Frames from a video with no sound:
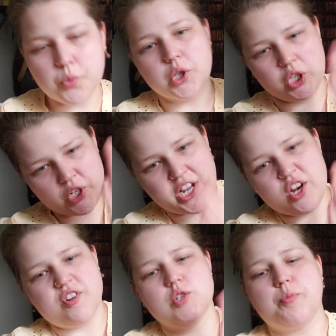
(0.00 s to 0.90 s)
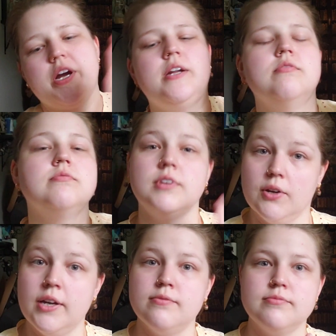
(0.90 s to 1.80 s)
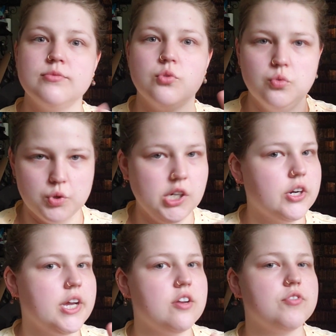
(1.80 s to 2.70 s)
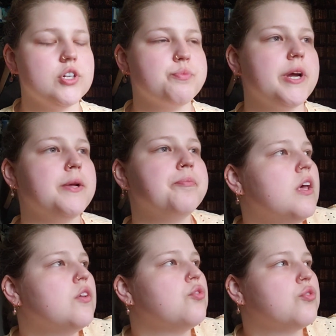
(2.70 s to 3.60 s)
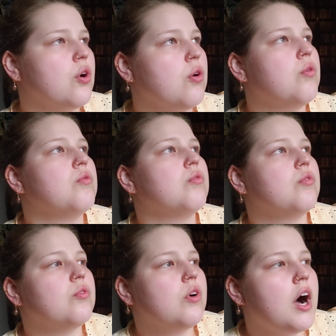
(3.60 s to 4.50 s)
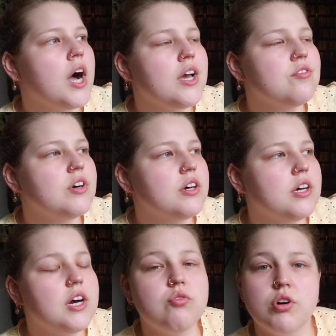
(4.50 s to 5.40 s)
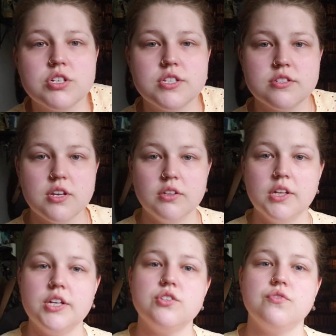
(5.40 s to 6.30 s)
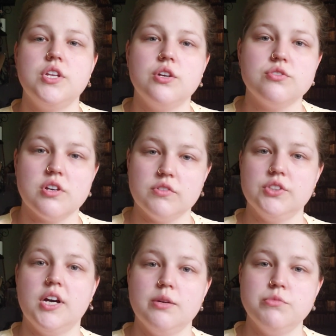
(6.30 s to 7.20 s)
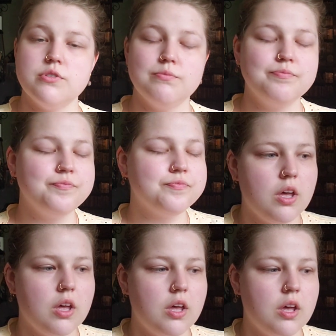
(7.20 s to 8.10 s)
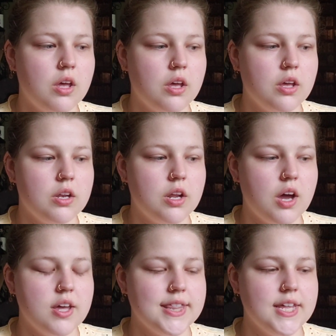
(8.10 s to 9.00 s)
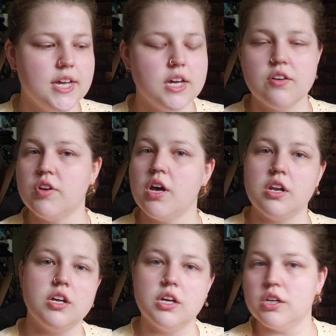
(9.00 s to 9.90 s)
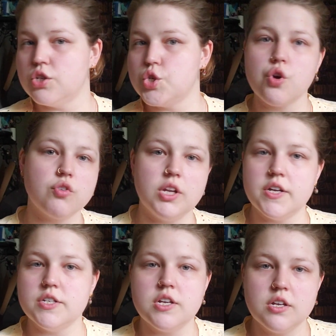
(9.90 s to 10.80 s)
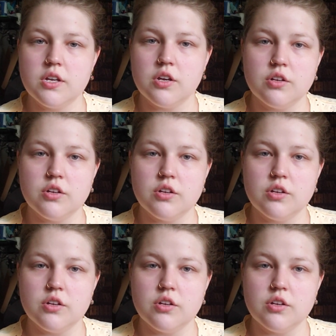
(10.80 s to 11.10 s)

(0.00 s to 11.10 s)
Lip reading: we're learning how to French braid, okay? We're learning how to French braid. So, I've watched this young lady's video several times, and I think I've got a general idea